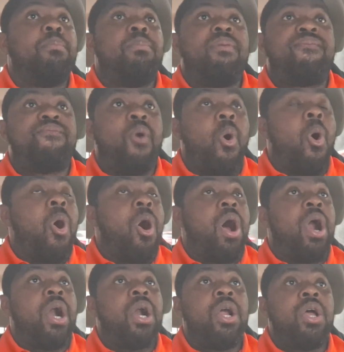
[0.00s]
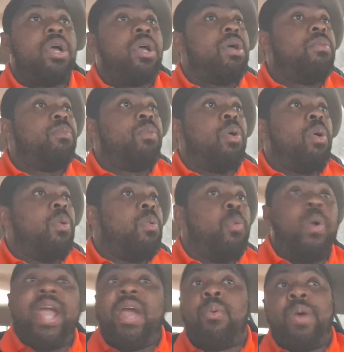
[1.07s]
before
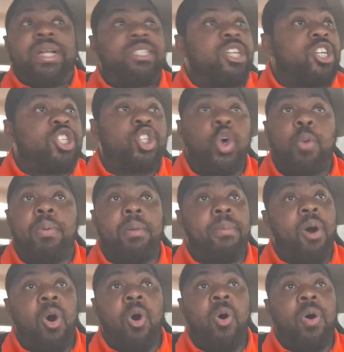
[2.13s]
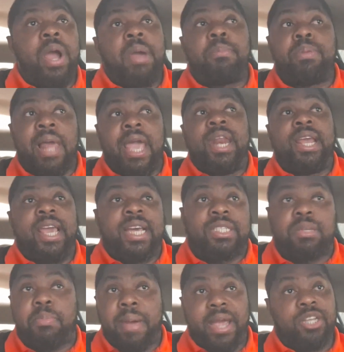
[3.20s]
we went to the Super Bowl and played
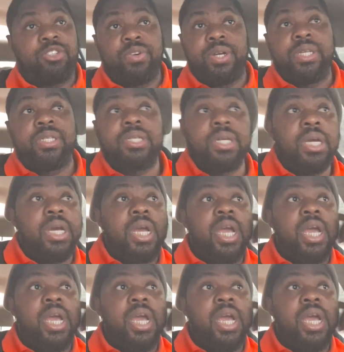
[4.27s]
against the Patriots.